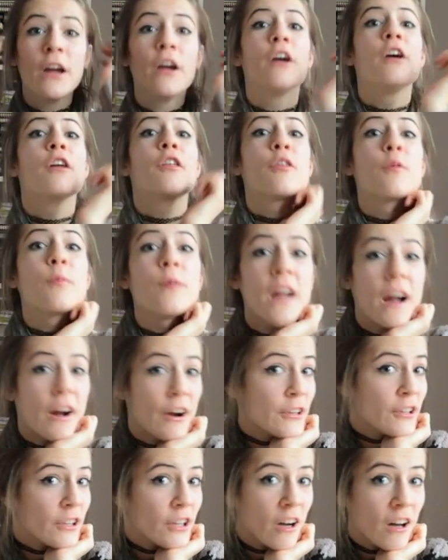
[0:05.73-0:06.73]
3
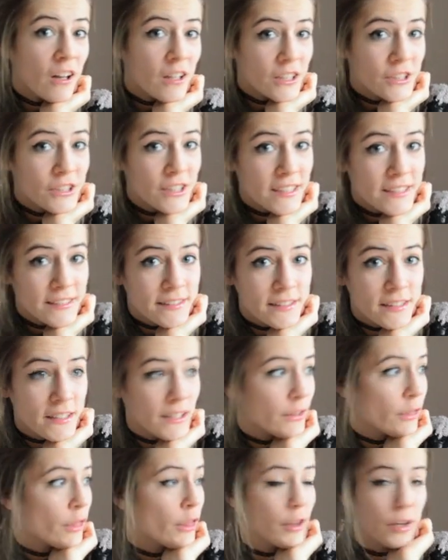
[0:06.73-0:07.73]
art colleges
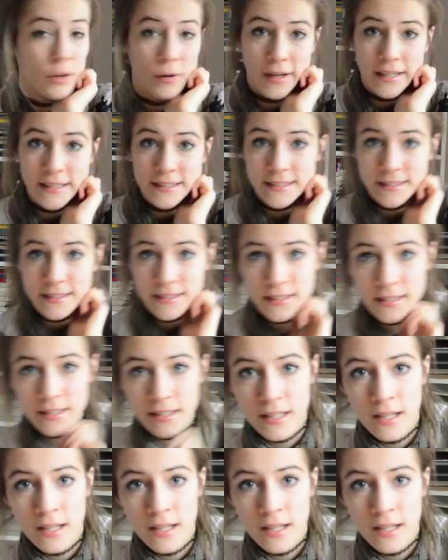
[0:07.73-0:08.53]
in the US.